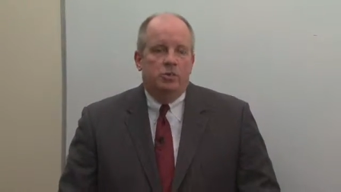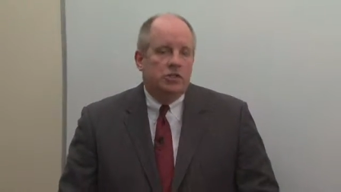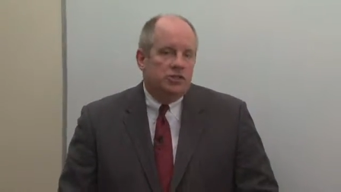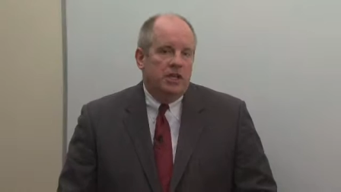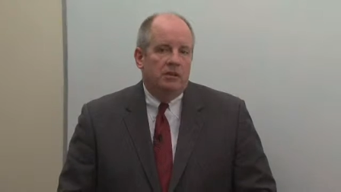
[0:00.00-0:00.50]
We
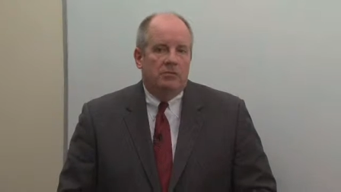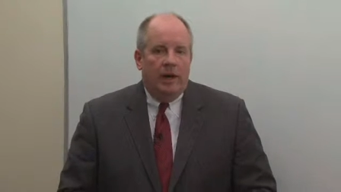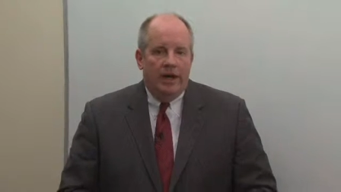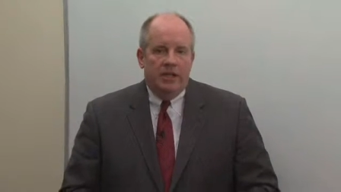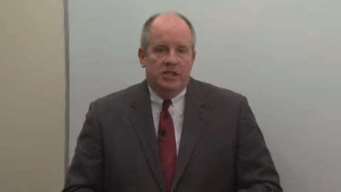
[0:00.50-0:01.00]
use the same
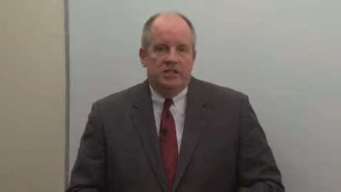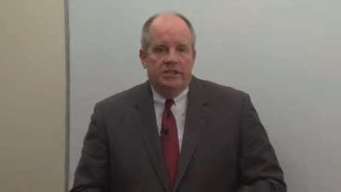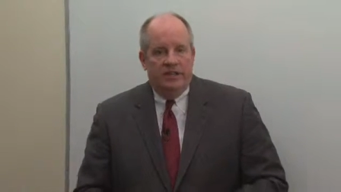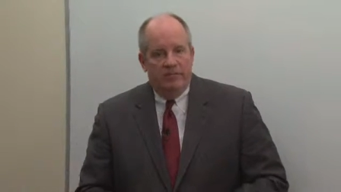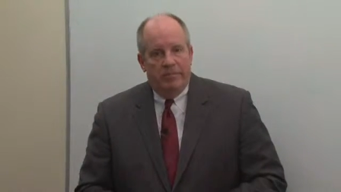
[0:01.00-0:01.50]
commodities
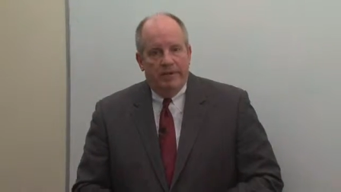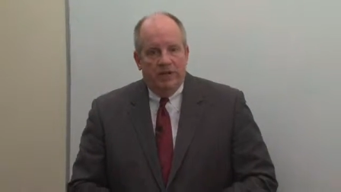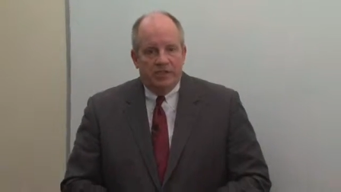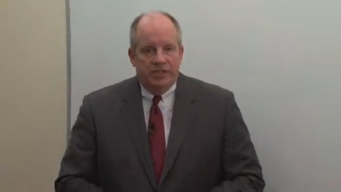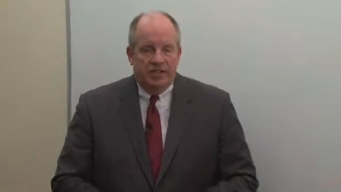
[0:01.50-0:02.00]
that, that everybody
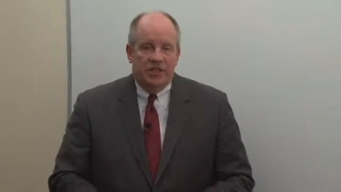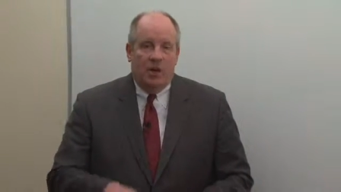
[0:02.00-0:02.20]
else does.